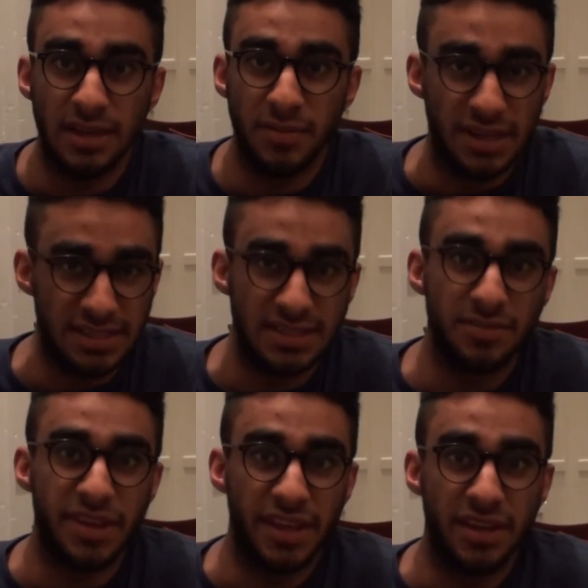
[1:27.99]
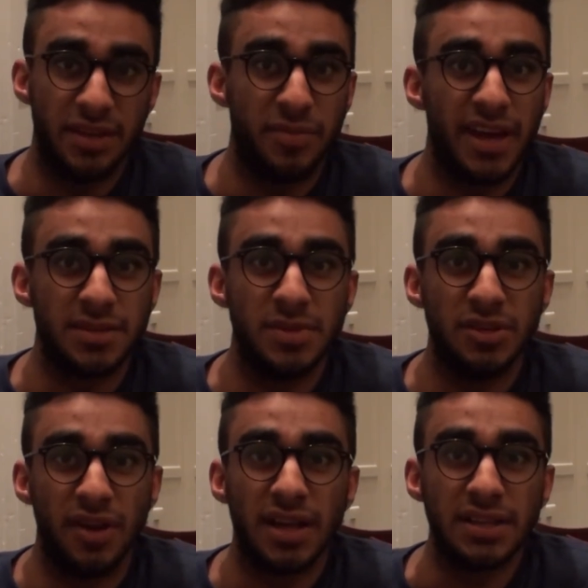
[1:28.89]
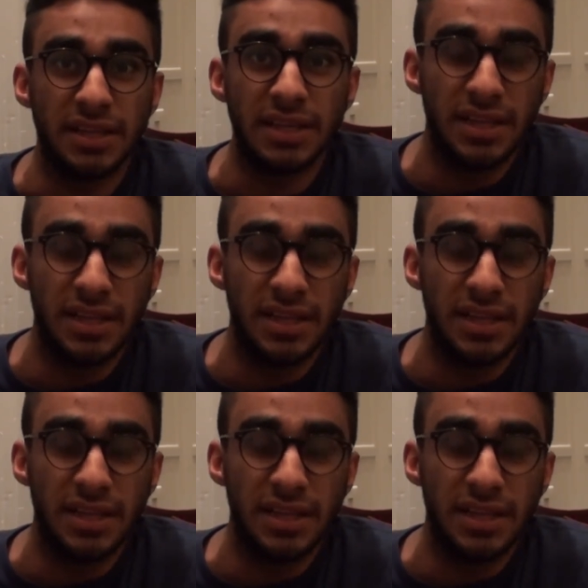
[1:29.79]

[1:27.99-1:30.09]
because it's something that impacts me directly.